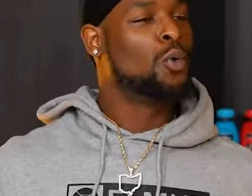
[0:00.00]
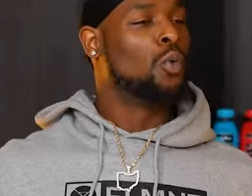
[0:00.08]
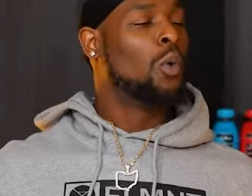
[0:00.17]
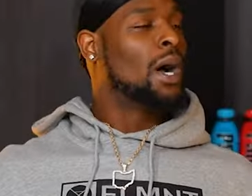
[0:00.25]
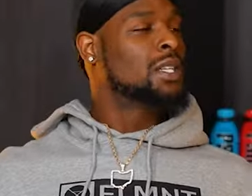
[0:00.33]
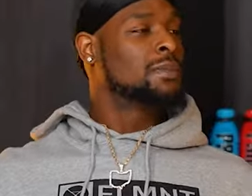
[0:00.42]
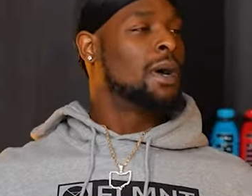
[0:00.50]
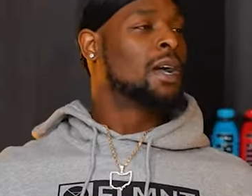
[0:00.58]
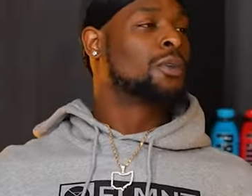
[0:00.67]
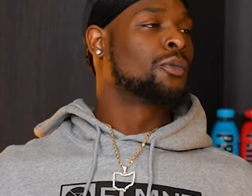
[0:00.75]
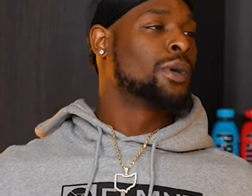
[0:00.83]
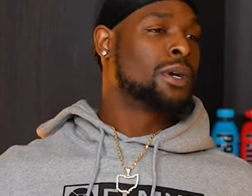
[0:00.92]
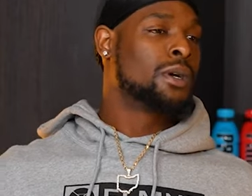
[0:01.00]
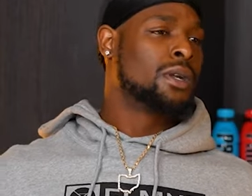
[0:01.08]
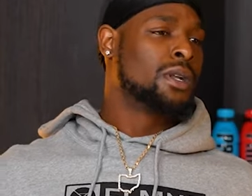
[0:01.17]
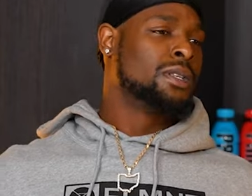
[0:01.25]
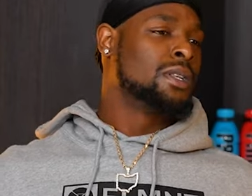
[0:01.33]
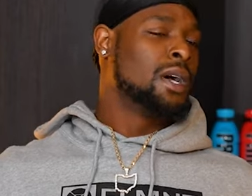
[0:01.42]
who watched my
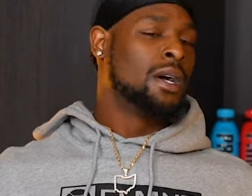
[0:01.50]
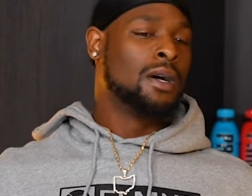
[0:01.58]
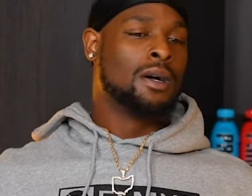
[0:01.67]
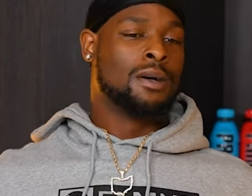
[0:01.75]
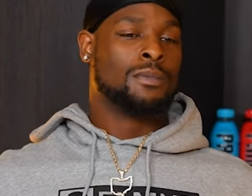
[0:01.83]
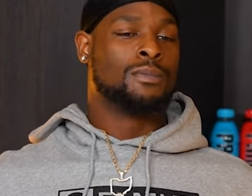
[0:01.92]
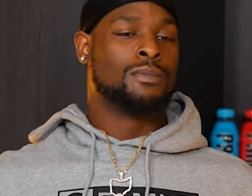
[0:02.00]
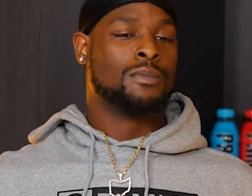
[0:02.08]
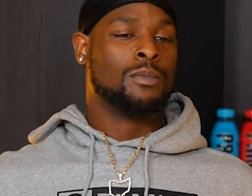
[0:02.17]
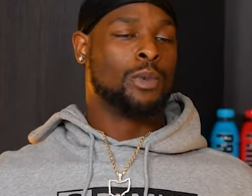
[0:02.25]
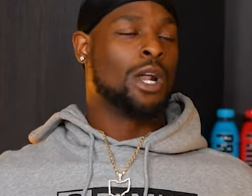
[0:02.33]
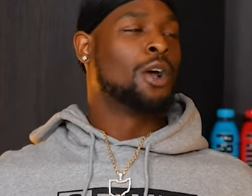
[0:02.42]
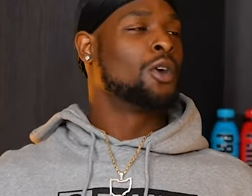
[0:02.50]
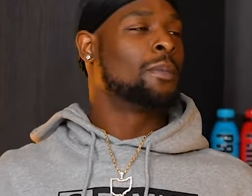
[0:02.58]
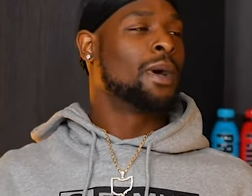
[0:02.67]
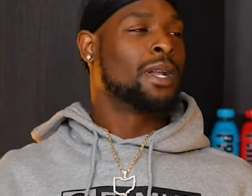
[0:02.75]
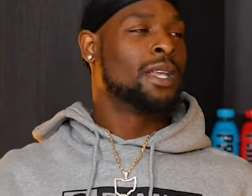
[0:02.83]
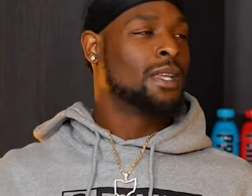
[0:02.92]
career when I
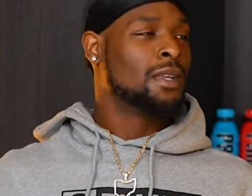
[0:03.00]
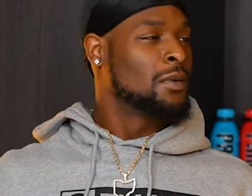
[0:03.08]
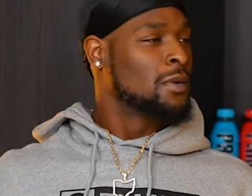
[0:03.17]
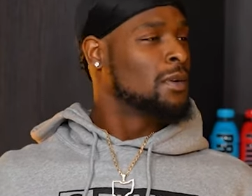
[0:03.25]
hurt my knee,